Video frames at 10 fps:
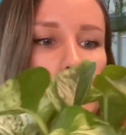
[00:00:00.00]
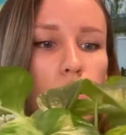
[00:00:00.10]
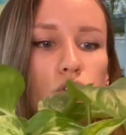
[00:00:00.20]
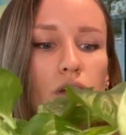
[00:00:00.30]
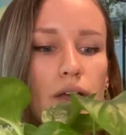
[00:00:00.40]

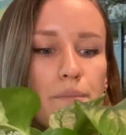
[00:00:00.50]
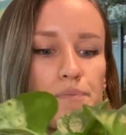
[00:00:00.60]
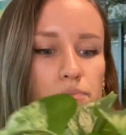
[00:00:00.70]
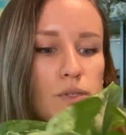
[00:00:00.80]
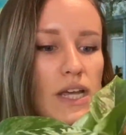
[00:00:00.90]
much
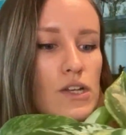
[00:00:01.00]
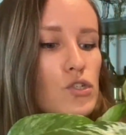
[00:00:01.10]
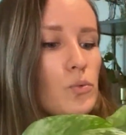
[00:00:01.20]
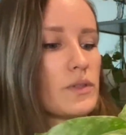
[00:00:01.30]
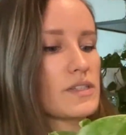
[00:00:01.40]

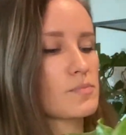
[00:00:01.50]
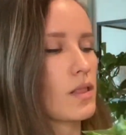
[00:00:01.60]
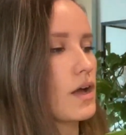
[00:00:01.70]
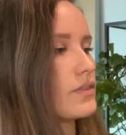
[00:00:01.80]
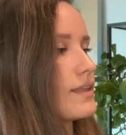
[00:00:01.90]
potential with this
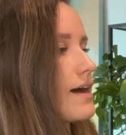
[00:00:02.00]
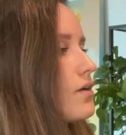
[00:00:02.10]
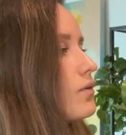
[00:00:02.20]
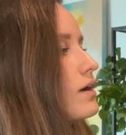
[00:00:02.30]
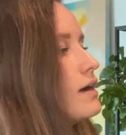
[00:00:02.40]
plant
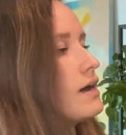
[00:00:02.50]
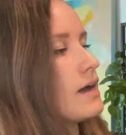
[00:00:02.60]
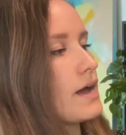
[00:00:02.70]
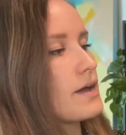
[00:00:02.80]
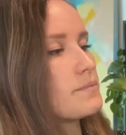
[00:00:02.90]
now.
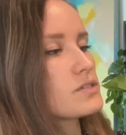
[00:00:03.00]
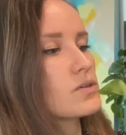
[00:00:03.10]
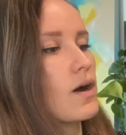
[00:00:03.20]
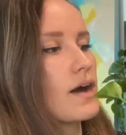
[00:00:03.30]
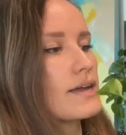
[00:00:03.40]

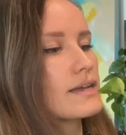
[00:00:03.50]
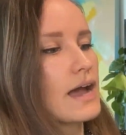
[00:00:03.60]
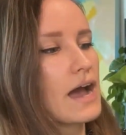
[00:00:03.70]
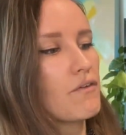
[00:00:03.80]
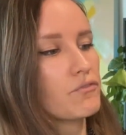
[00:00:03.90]
So I
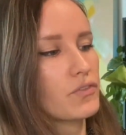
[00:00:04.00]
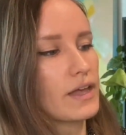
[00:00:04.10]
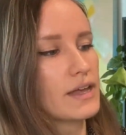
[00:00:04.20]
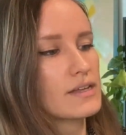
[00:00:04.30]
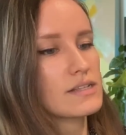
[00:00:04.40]
have
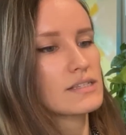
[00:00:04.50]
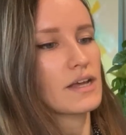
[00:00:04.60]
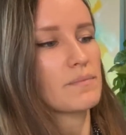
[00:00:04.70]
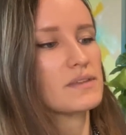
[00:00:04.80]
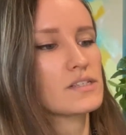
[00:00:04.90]
this,
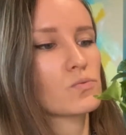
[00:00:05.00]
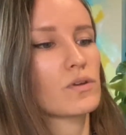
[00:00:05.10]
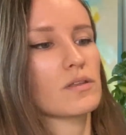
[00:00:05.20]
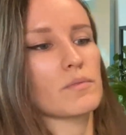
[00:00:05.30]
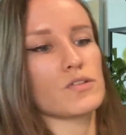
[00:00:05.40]
this is one
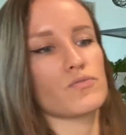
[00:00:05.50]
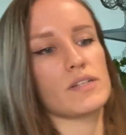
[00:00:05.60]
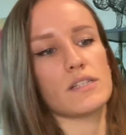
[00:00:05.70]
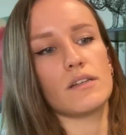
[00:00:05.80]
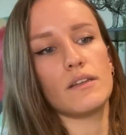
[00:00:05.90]
of the most
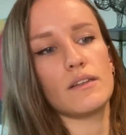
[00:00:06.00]
recent